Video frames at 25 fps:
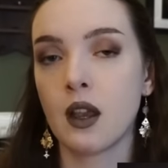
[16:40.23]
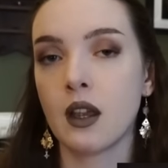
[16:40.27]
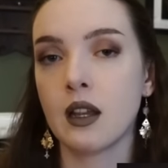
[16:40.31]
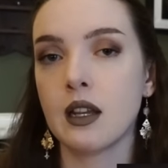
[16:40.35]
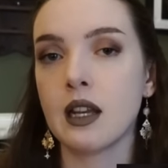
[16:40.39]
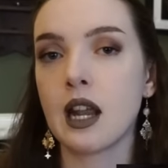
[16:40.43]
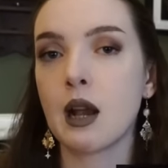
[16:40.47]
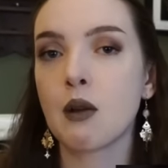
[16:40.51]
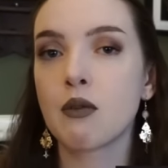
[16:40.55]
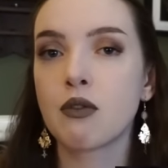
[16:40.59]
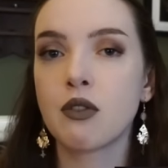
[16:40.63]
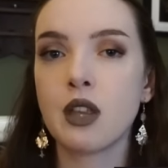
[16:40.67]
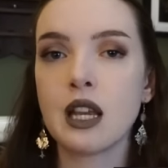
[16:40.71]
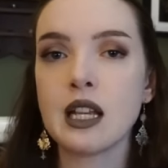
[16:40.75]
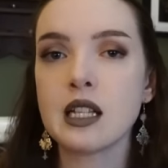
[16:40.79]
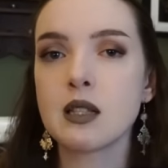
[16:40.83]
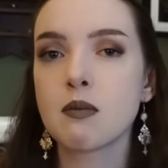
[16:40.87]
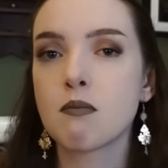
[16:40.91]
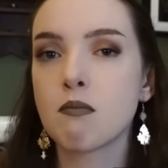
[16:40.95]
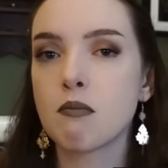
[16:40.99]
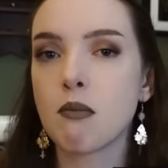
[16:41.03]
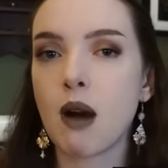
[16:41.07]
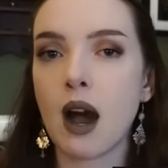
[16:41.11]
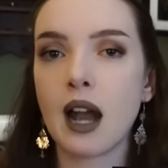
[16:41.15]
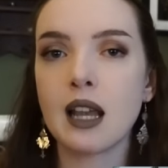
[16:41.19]
Now, this
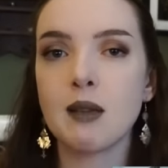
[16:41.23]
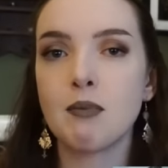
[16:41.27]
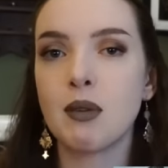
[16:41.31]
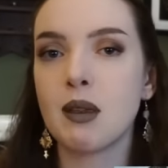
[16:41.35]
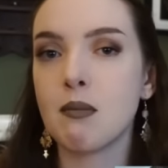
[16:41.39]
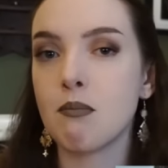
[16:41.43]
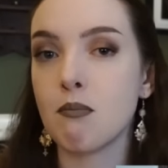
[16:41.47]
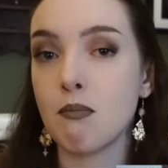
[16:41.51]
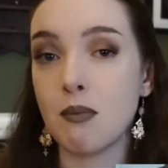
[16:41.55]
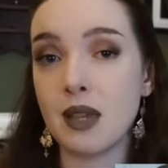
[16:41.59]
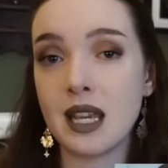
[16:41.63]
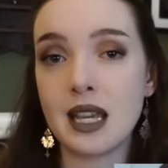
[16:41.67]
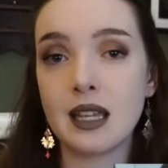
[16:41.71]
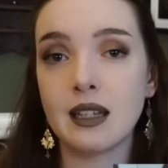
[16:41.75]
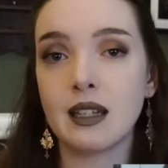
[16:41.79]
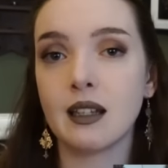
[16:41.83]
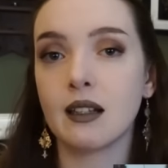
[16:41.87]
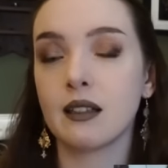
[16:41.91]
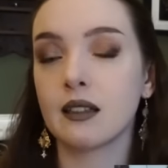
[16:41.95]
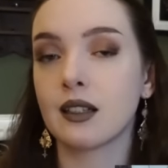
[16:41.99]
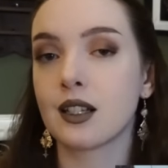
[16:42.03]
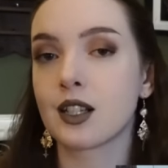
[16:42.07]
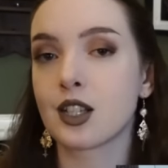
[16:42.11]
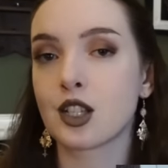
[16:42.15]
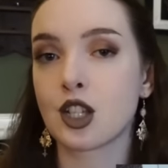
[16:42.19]
might be
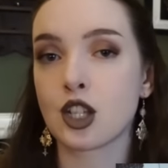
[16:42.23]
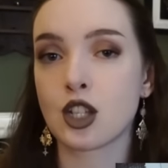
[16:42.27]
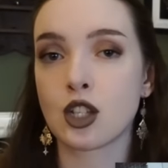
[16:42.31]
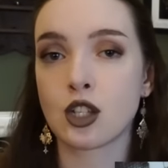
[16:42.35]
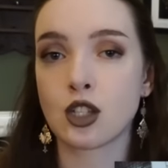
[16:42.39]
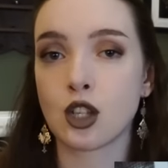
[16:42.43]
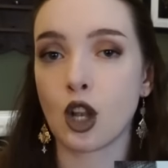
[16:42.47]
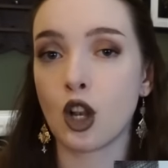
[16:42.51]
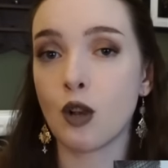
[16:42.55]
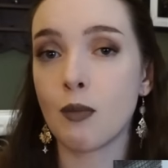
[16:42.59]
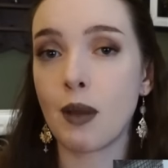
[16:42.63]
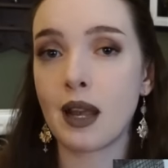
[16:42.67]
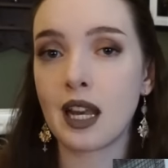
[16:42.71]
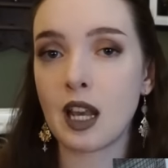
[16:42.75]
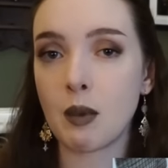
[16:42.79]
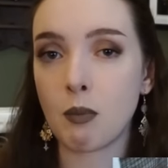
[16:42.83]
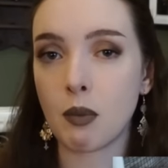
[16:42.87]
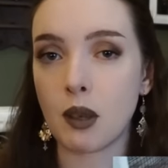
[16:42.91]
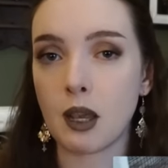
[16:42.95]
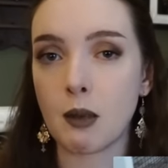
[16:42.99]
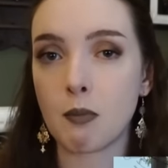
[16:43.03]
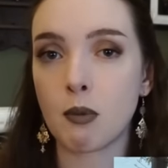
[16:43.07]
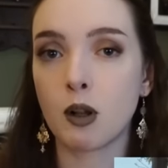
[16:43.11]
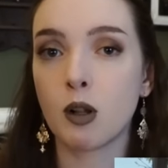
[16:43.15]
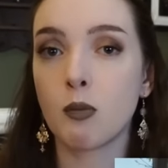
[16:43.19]
meaningless to so many
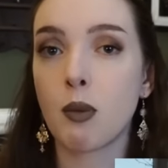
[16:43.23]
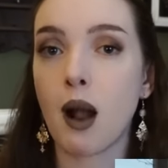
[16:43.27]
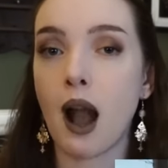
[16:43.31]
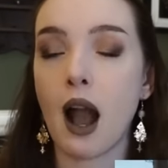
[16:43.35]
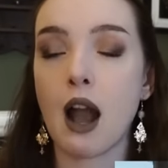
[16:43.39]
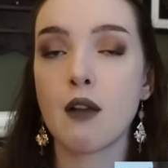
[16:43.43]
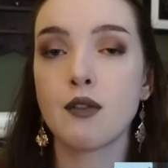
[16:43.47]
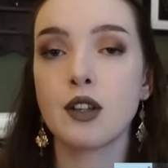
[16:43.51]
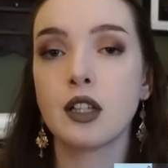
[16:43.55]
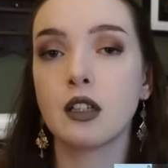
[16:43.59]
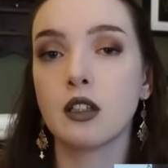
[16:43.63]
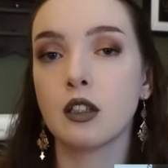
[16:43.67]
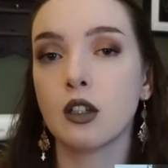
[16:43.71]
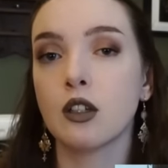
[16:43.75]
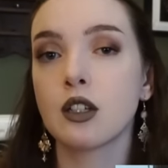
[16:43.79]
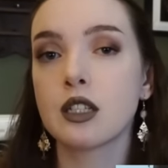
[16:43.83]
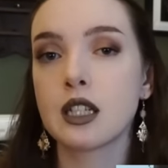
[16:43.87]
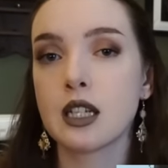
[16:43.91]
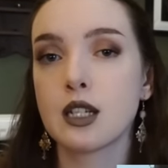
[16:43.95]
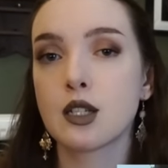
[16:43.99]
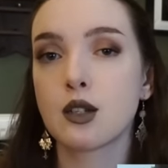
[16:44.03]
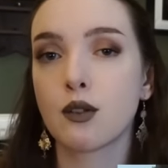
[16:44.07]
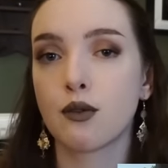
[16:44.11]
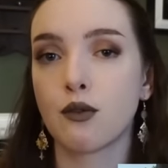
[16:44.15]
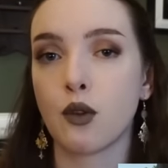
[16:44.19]
people, but having looked
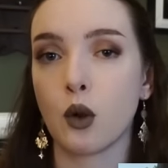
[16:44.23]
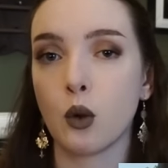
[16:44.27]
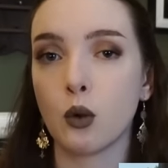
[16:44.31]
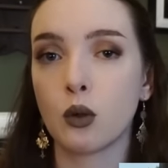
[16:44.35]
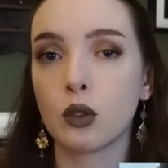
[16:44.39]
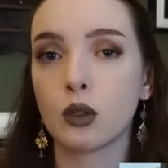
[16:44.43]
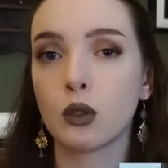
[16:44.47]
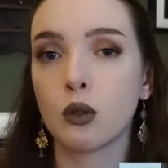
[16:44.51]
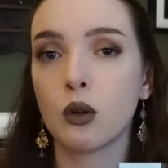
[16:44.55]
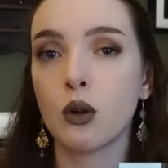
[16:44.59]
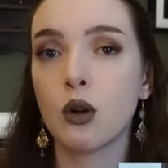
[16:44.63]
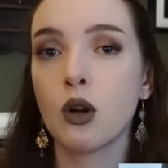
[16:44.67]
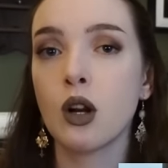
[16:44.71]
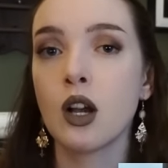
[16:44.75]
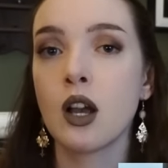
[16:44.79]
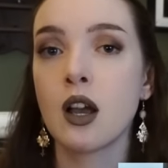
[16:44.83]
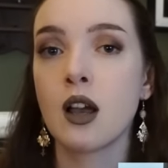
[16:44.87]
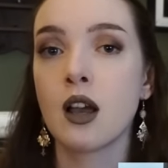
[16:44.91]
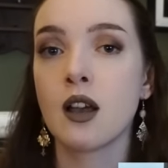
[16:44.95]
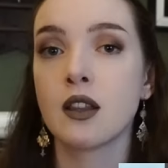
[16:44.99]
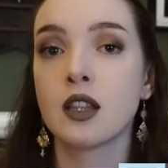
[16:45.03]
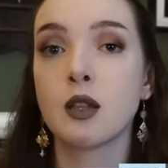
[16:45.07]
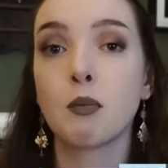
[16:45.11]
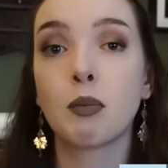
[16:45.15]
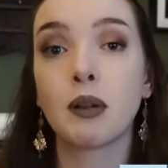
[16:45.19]
into folklore,
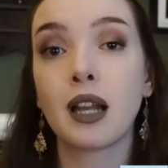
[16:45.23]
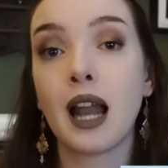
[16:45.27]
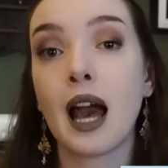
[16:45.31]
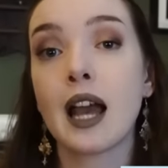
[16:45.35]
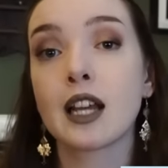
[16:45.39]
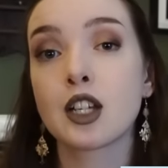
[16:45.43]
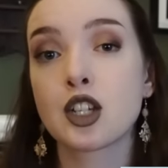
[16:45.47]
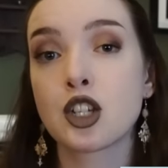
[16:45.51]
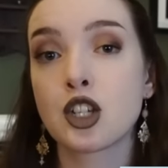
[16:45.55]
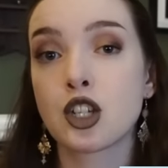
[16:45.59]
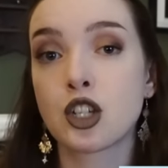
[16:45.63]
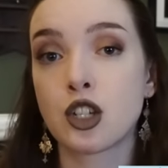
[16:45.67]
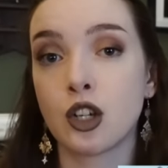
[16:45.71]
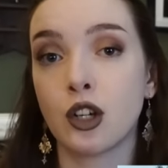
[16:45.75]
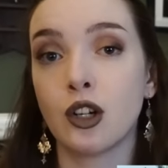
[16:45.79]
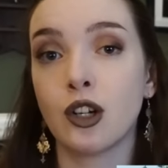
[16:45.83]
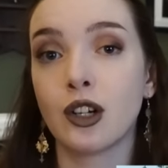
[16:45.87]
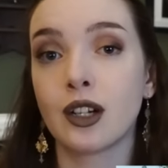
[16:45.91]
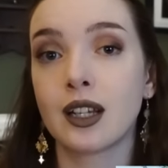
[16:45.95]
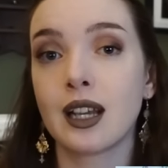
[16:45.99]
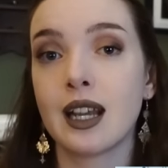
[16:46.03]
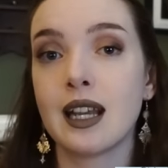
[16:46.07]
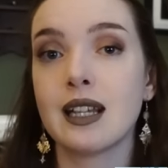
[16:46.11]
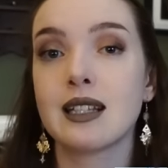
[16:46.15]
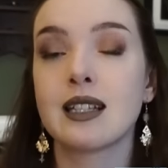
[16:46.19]
the Black
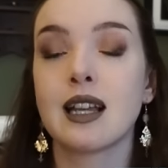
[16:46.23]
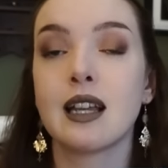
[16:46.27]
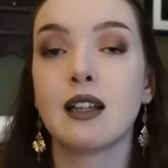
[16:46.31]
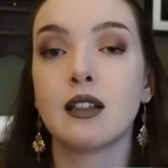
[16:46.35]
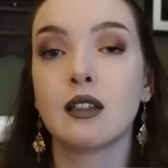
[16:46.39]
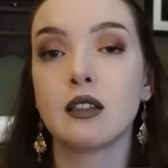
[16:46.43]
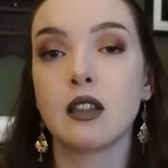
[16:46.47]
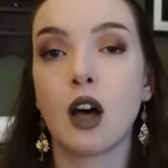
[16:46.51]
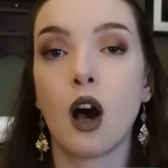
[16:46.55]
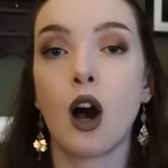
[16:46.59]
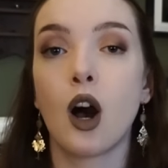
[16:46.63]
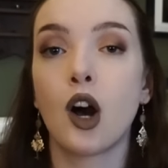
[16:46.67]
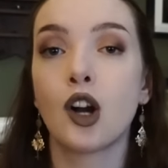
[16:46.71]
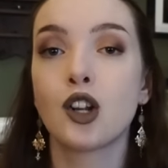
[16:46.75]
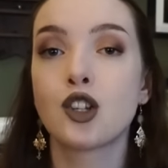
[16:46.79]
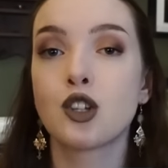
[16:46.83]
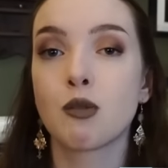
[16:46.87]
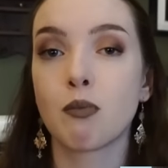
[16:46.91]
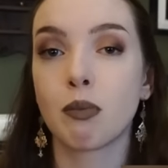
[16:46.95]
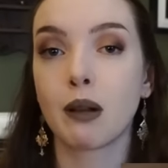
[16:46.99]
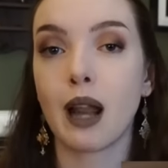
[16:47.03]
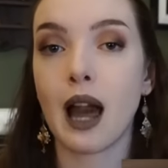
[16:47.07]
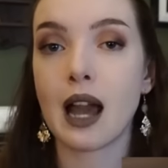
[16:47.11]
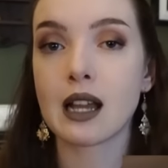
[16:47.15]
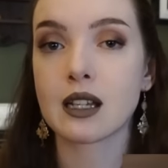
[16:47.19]
Shuck is a large
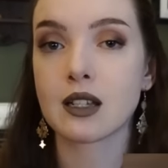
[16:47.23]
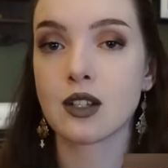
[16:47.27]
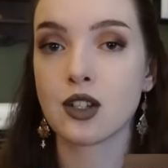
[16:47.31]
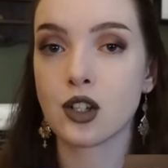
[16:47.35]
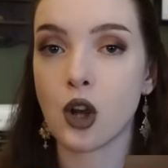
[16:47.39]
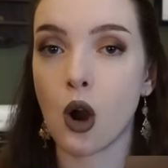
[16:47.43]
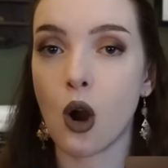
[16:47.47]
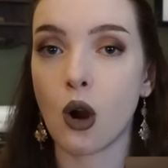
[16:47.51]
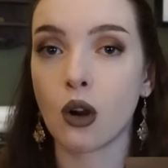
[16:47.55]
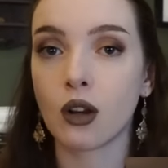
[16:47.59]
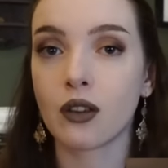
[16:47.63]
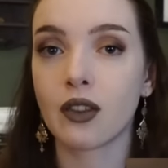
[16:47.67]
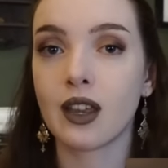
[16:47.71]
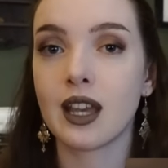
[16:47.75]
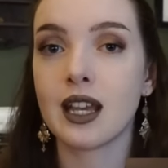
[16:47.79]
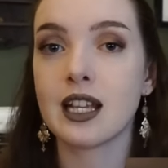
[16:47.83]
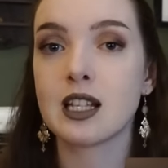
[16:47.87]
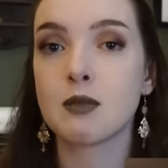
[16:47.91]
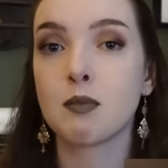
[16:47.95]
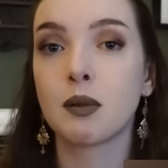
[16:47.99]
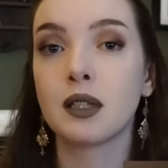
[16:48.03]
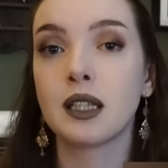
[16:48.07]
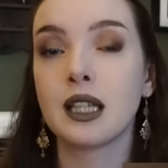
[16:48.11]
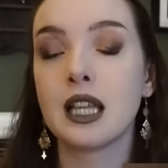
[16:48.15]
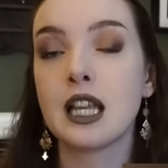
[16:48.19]
black dog that is
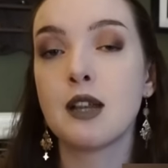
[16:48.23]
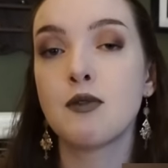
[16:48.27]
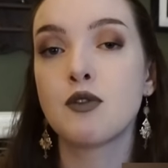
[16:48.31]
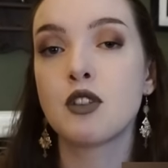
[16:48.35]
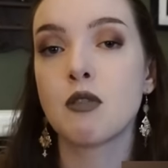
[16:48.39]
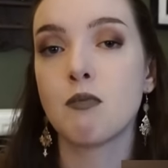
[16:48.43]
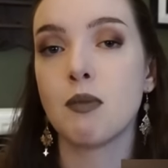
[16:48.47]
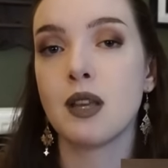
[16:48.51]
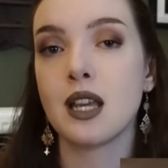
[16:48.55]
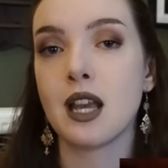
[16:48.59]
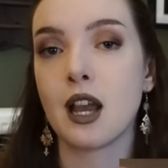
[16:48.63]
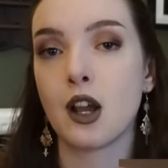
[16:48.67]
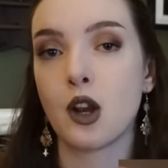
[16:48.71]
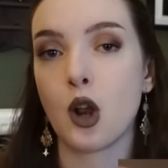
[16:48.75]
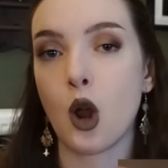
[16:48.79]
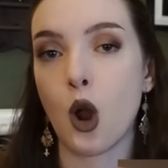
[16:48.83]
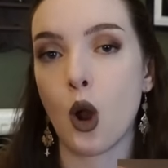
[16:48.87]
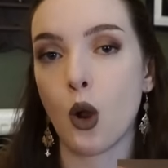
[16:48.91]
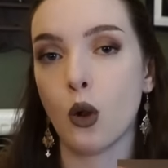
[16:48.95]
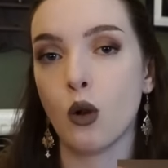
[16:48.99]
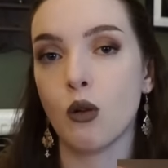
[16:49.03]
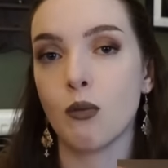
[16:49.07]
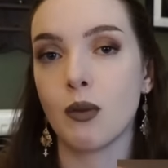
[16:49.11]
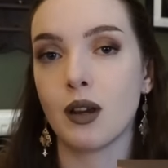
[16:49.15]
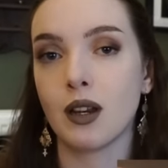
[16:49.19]
believed to be an
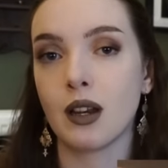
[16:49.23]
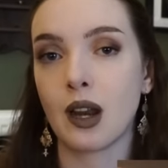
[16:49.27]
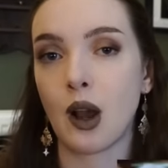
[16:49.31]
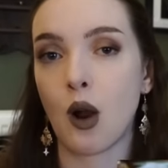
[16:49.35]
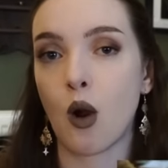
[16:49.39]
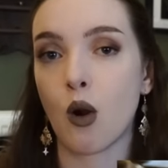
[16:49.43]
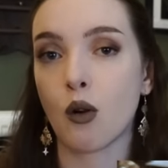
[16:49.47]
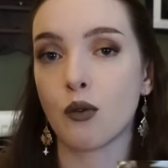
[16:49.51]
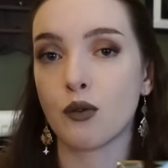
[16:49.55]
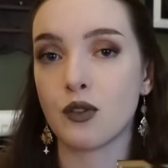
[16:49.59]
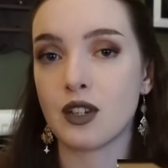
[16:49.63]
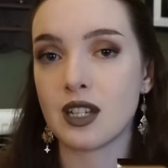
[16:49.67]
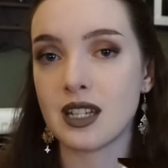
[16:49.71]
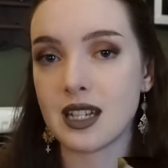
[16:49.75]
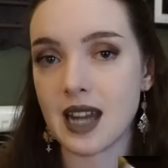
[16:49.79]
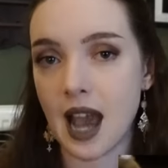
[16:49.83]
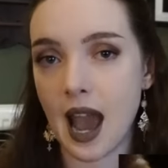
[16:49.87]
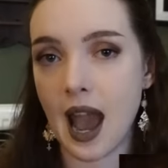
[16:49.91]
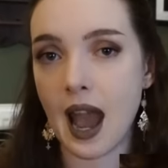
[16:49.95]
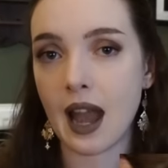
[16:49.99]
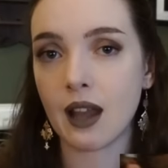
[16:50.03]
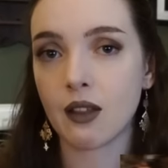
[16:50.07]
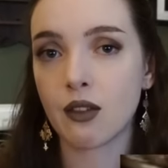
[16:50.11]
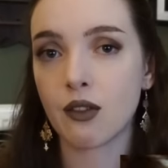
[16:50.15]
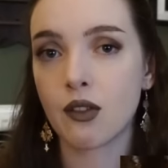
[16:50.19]
omen of
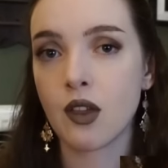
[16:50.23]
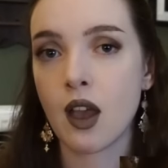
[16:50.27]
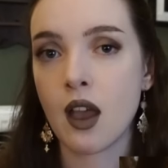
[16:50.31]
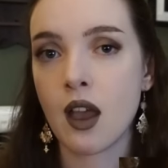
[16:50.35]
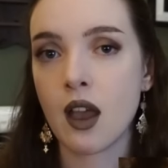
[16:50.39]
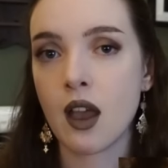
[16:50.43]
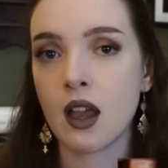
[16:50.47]
death.